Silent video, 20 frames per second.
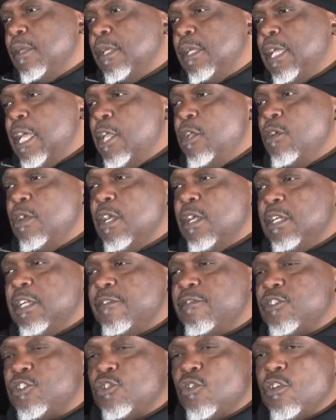yeah, you hear
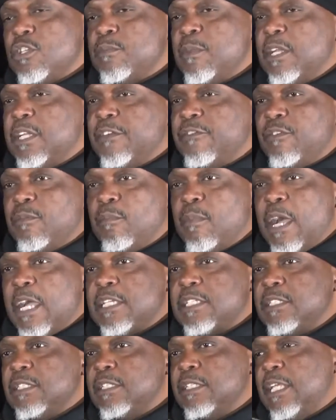different stories about different
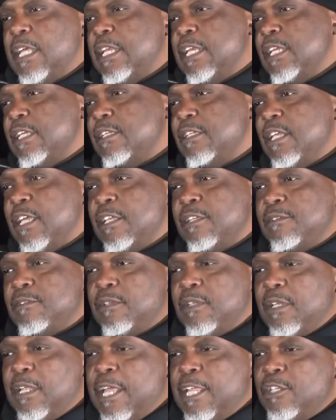bikes, and
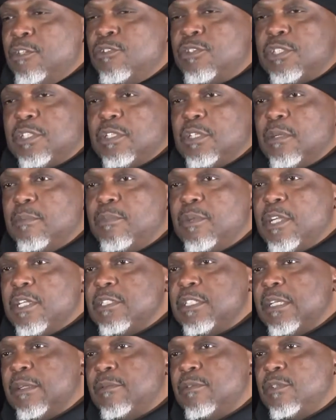you should
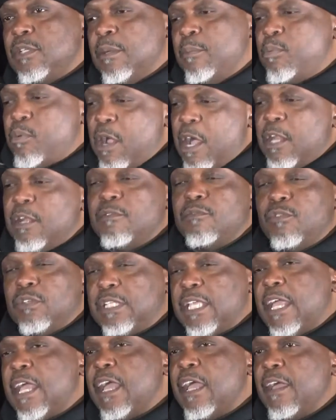because they're proud of
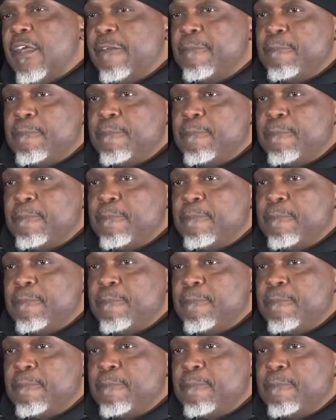what they have.